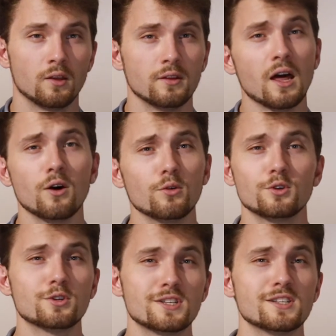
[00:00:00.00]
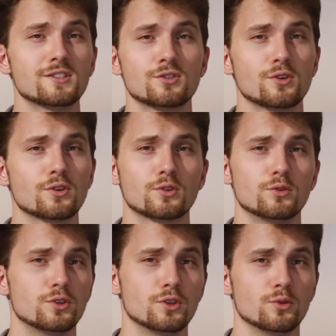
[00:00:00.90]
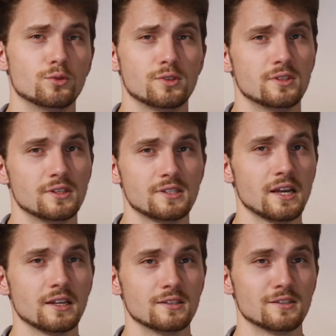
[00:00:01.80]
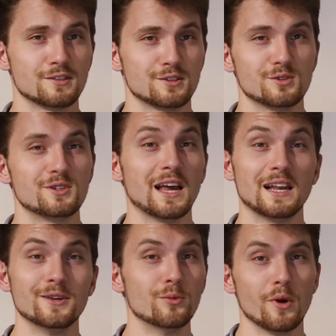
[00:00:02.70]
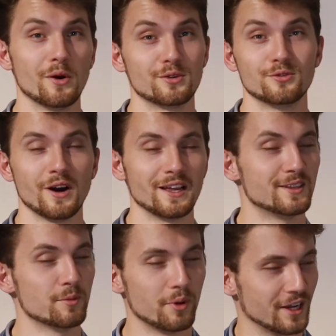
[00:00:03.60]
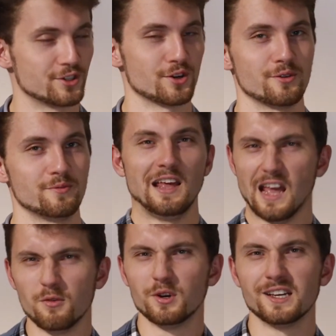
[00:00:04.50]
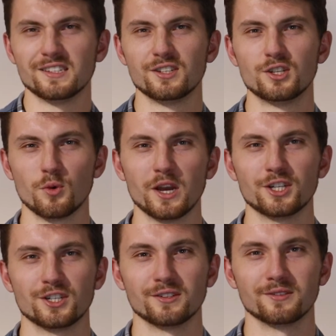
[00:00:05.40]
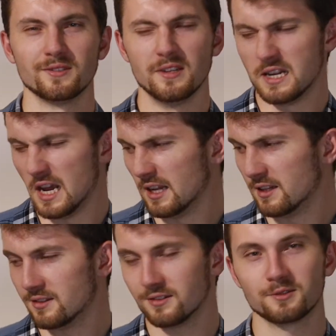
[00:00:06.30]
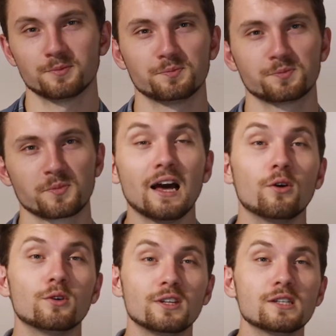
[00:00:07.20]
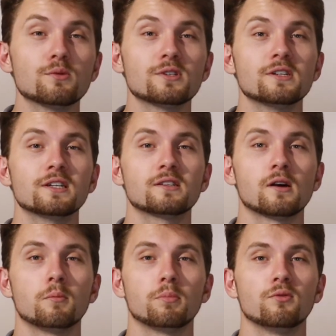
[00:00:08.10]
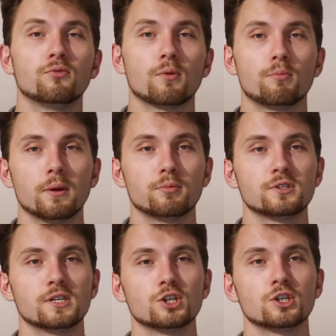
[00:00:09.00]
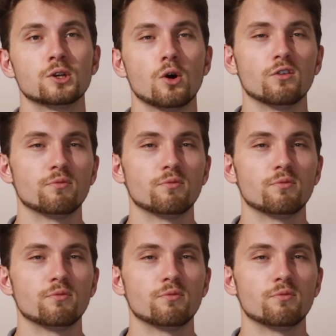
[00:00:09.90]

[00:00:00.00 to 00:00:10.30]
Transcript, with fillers: Now your sister could use this sentence to tell you where to find the picture. Everyday situation. Nailed it. Now this was an example for preposition of